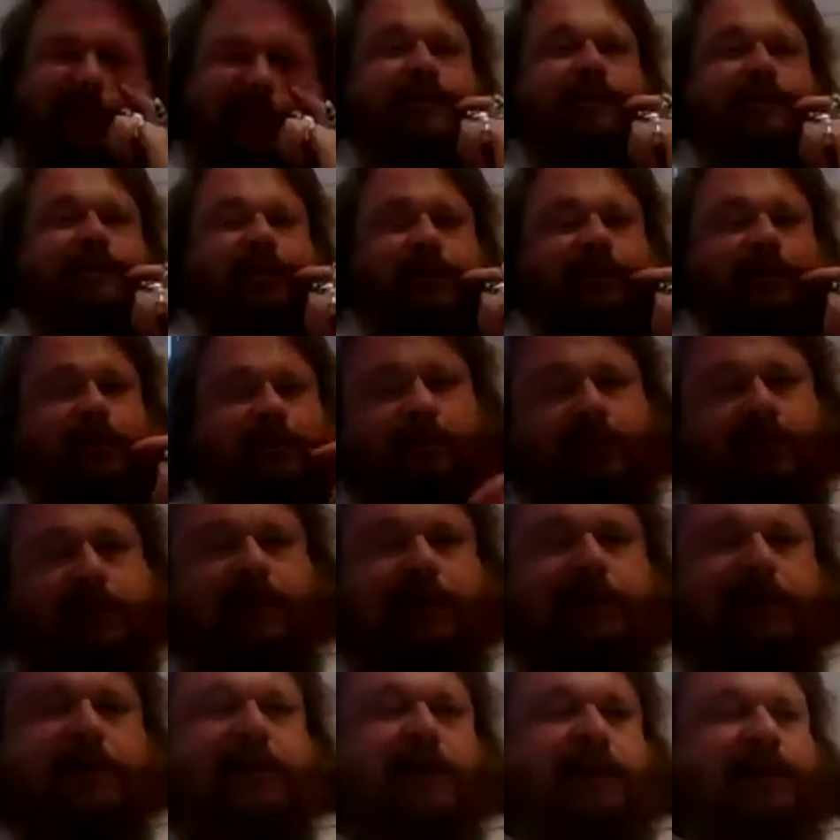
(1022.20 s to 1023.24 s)
a
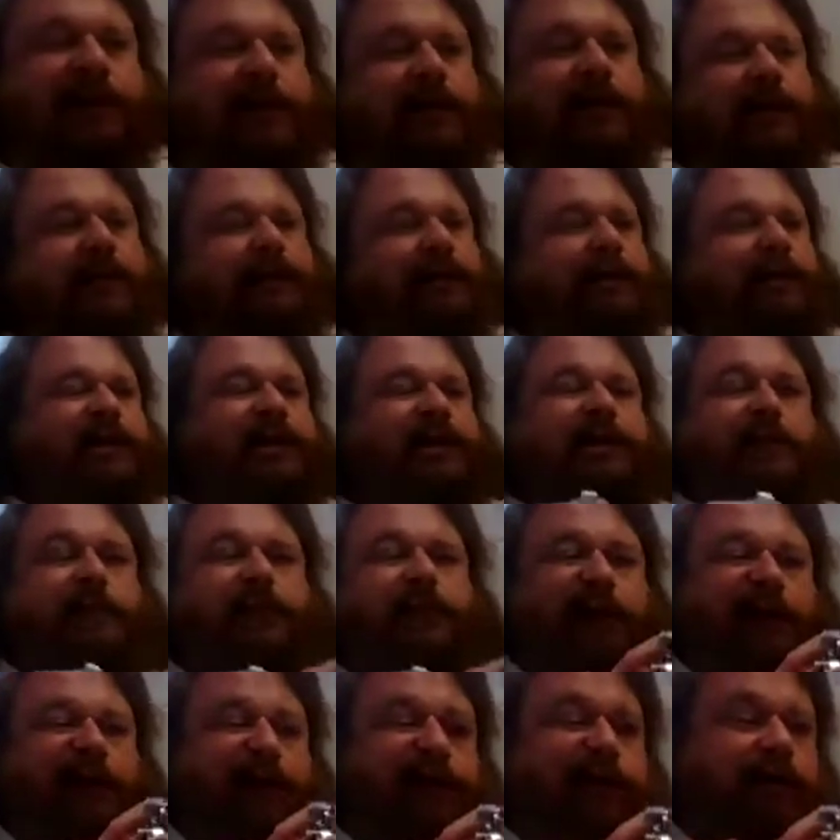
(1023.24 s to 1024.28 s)

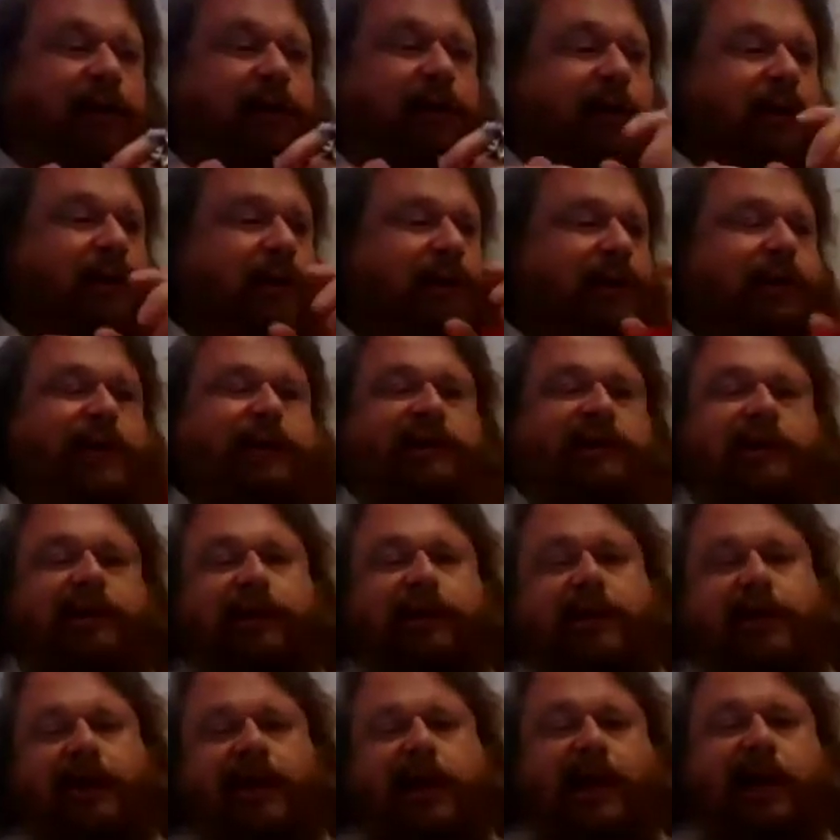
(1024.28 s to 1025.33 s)
similar follow-on
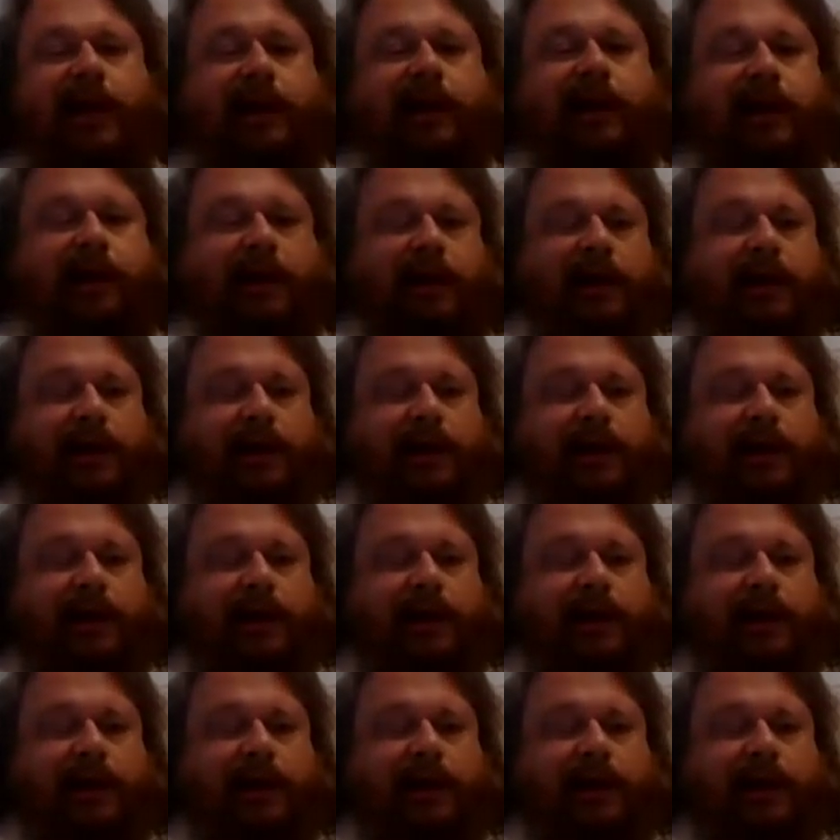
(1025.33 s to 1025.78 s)
question there.